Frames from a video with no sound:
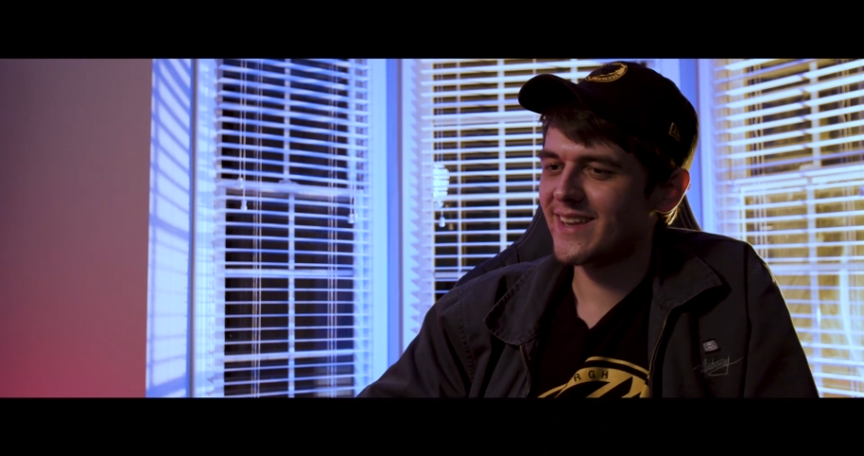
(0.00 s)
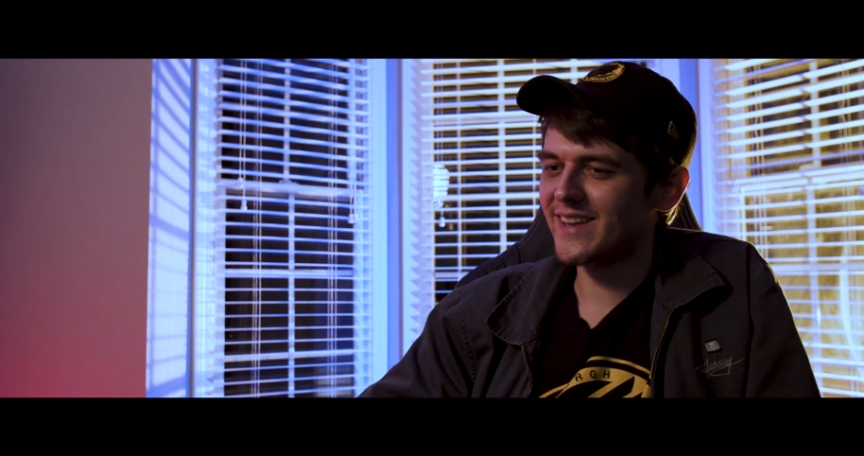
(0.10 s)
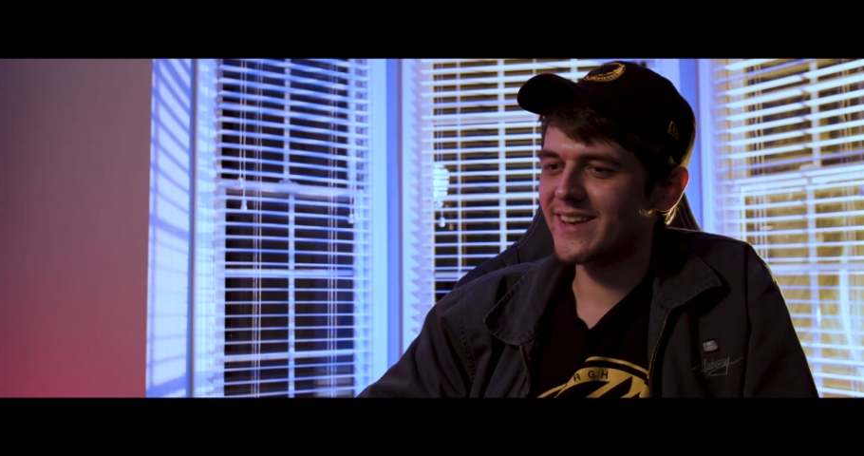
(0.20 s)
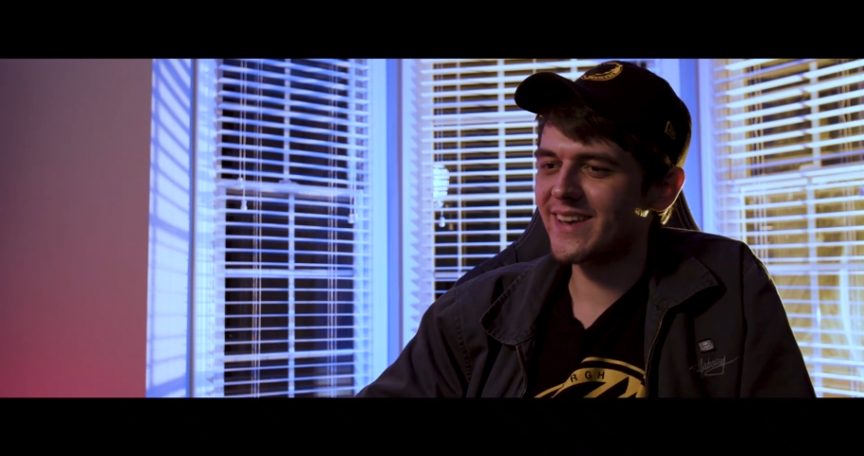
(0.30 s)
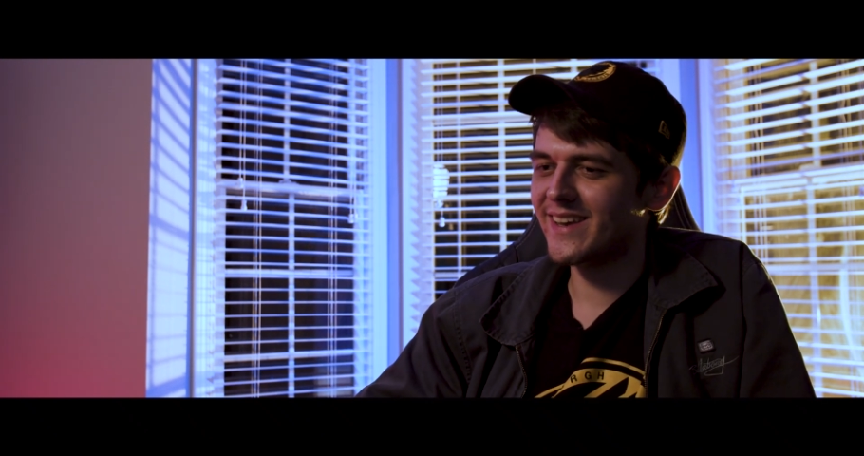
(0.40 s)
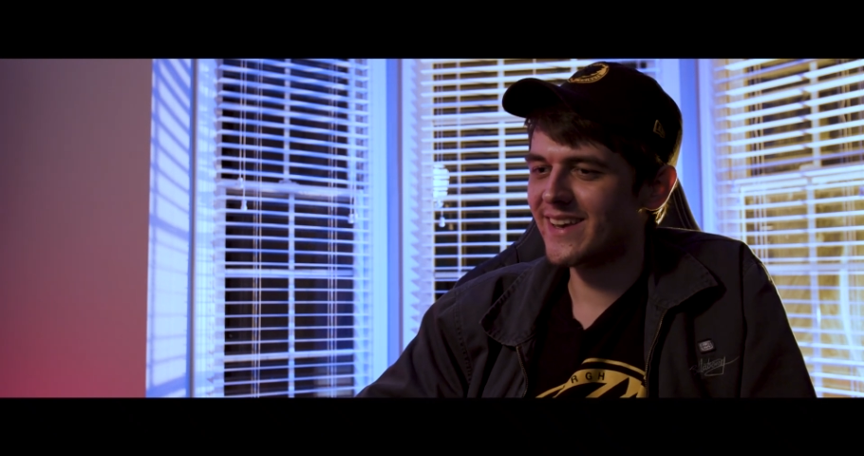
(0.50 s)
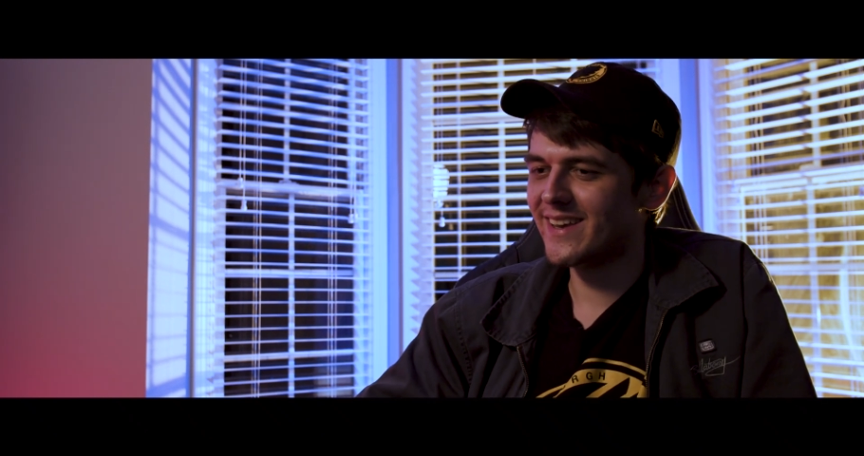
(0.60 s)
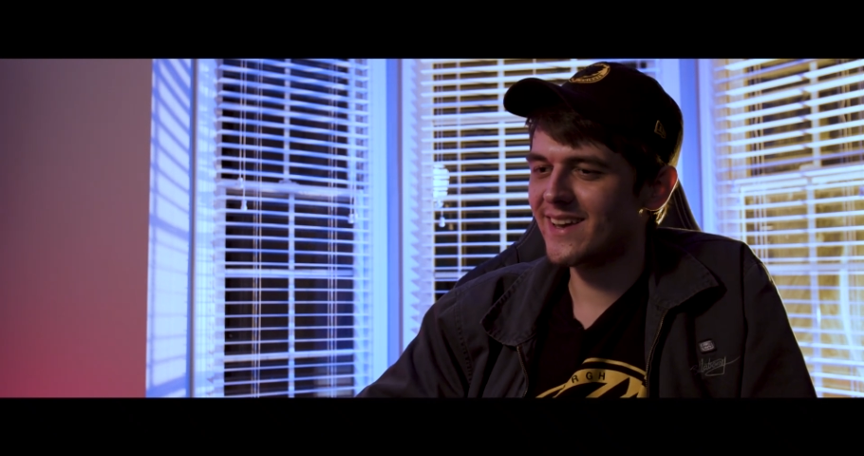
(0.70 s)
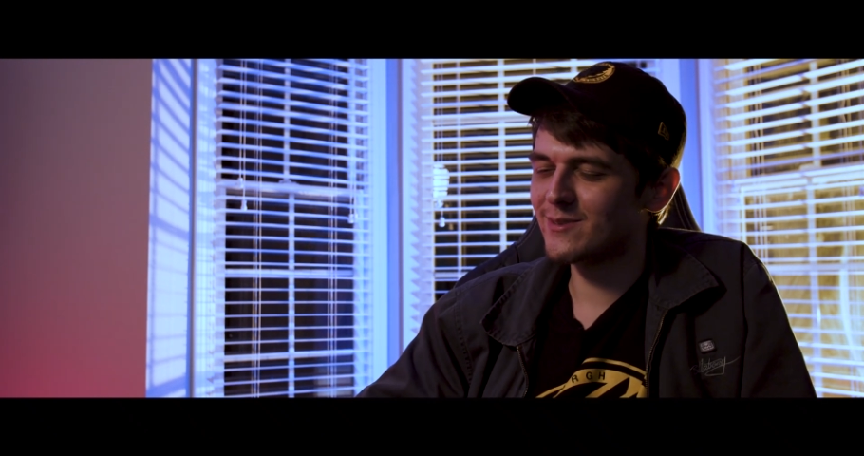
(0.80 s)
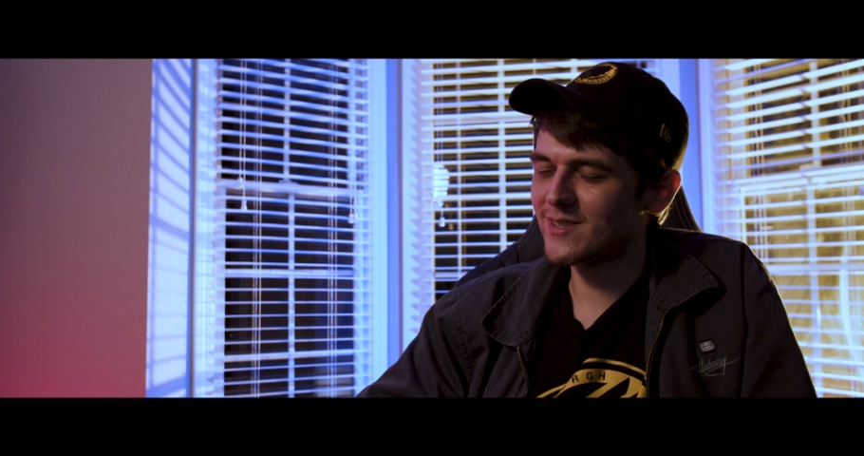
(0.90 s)
And
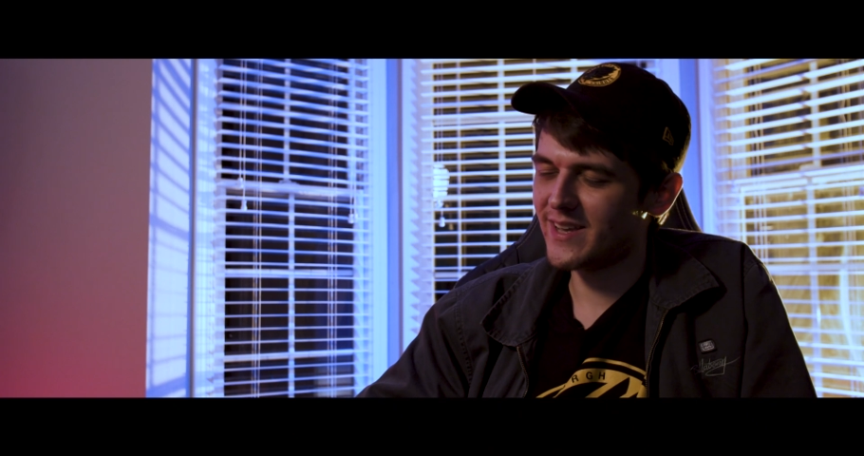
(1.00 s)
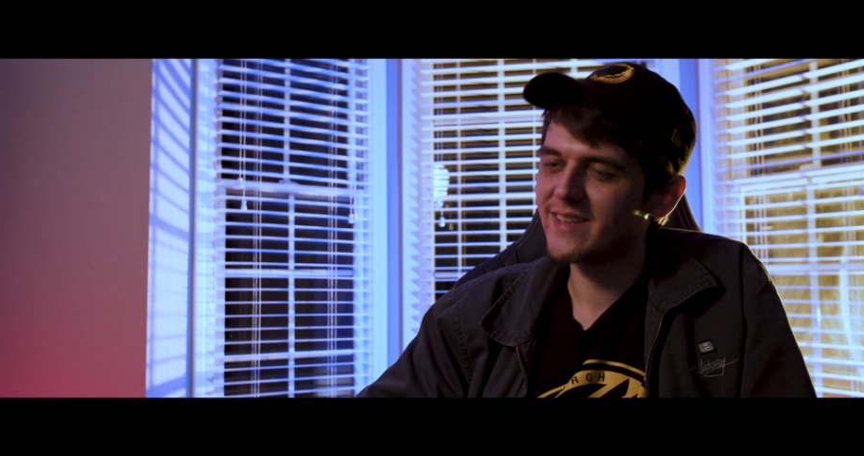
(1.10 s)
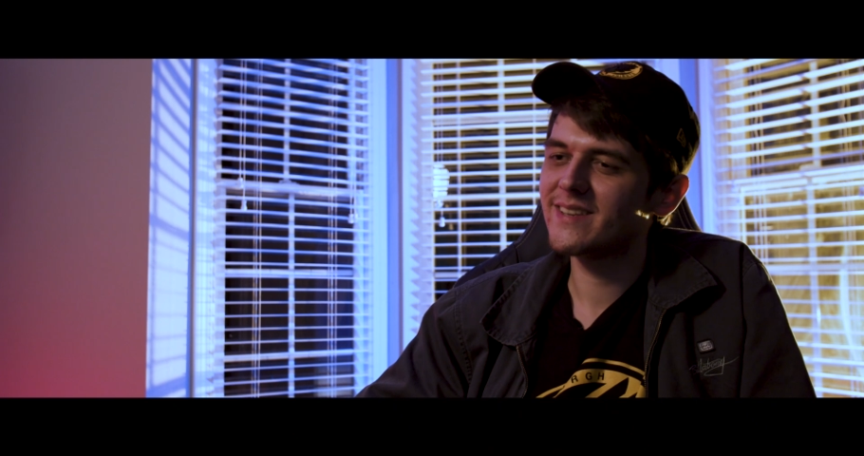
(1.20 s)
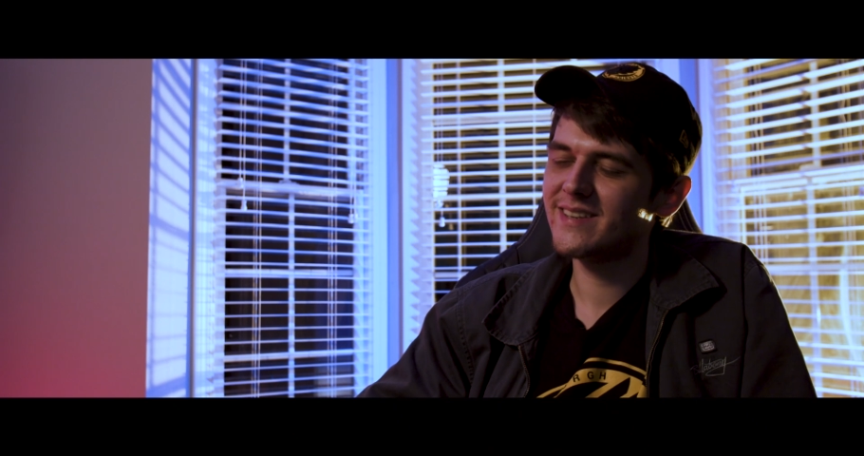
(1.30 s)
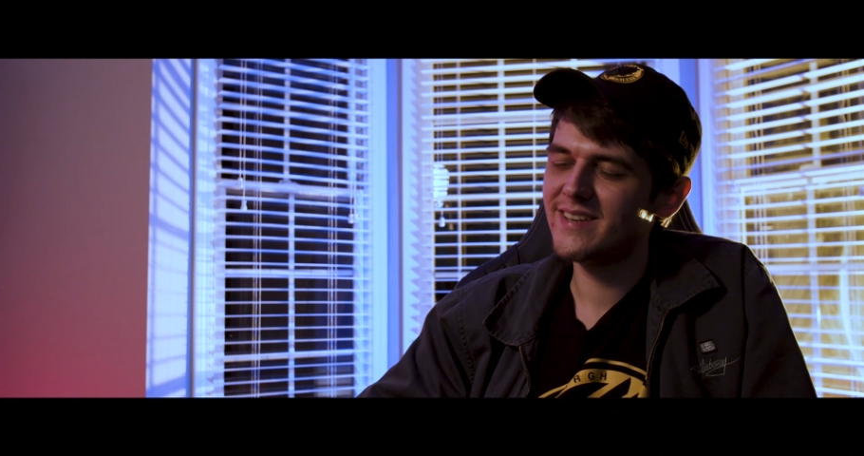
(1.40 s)
I was like,